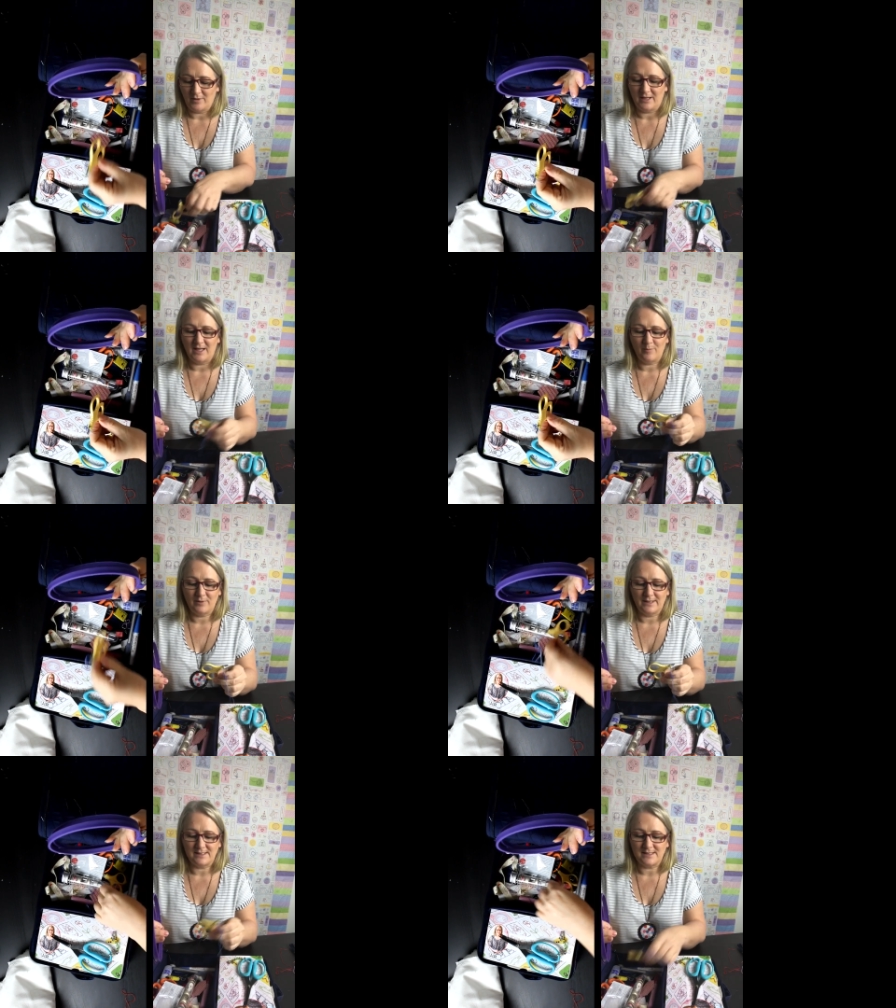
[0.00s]
My
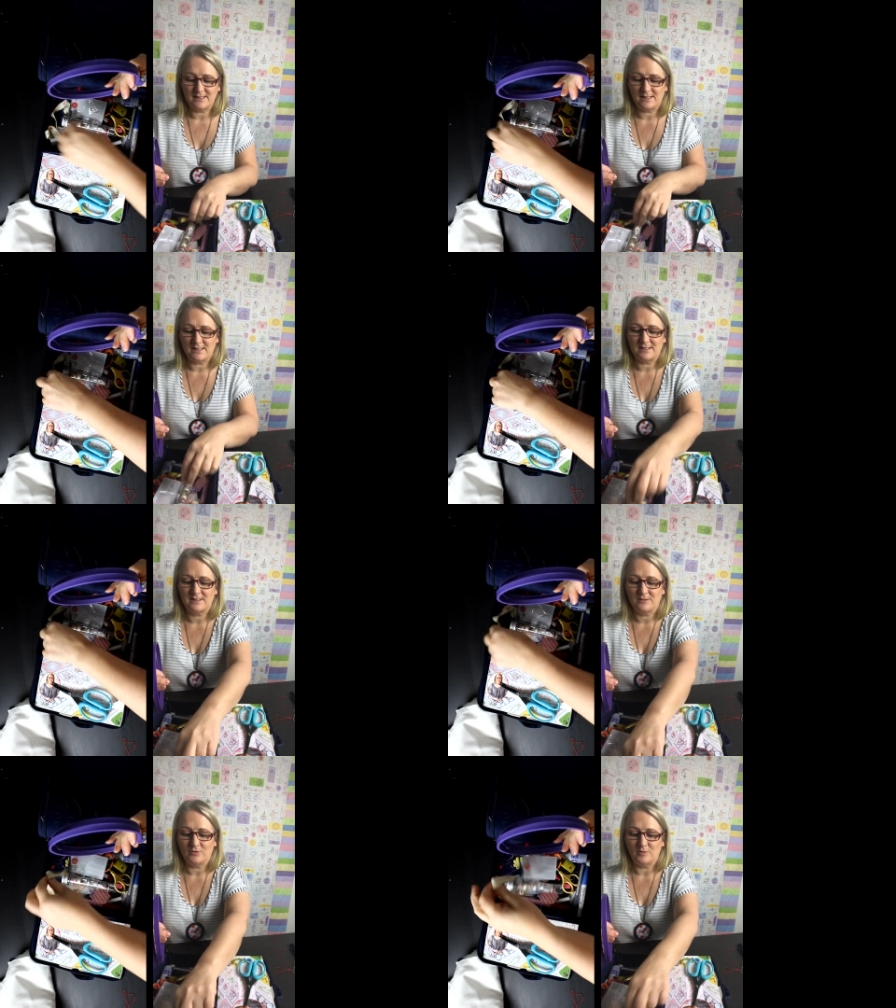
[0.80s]
airplane
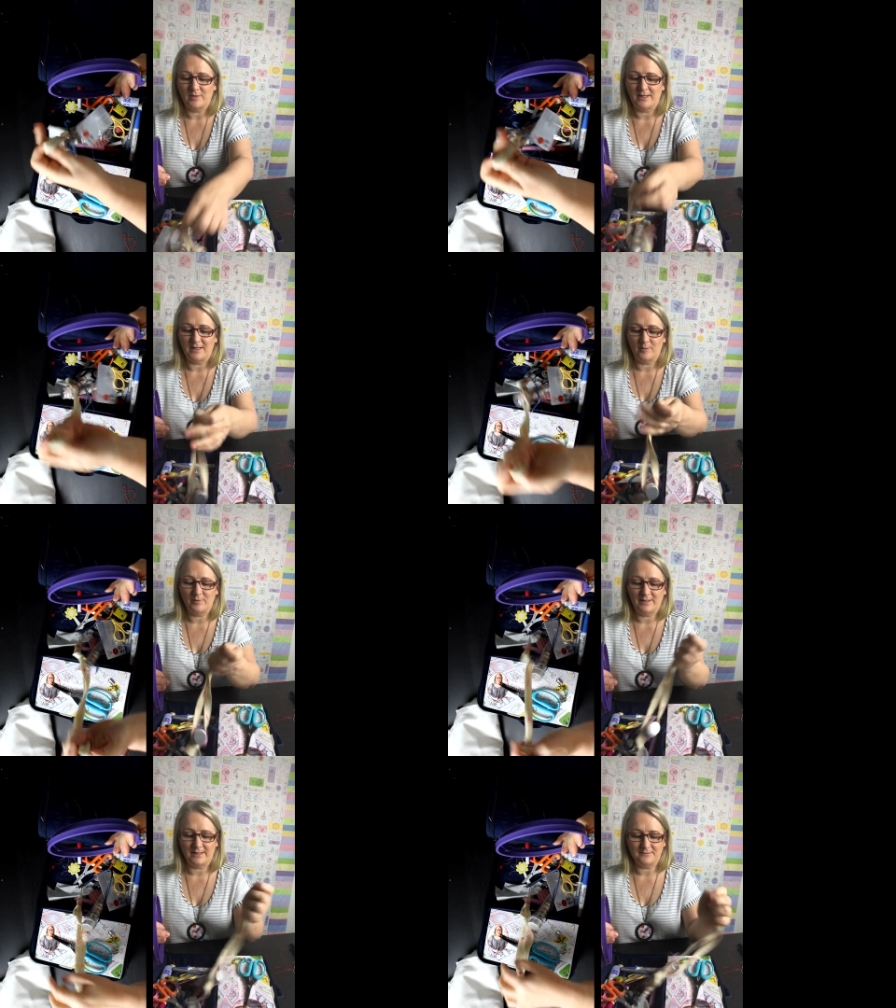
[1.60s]
scissors or my
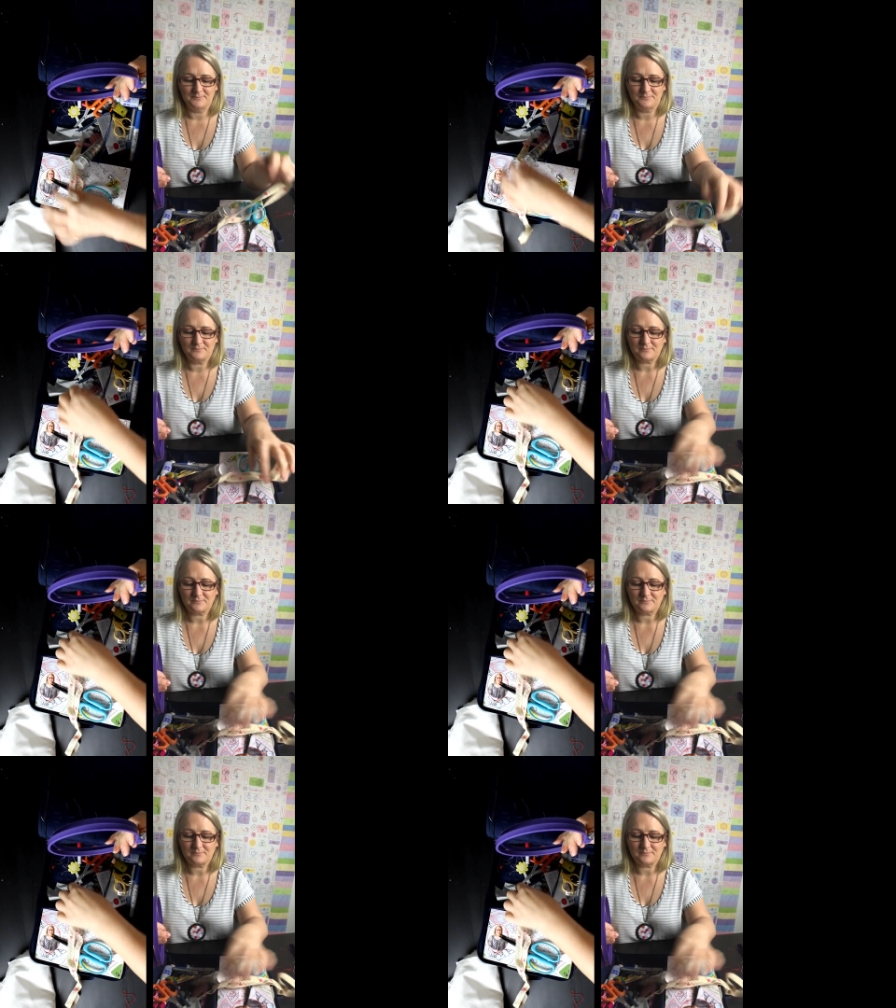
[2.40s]
airplane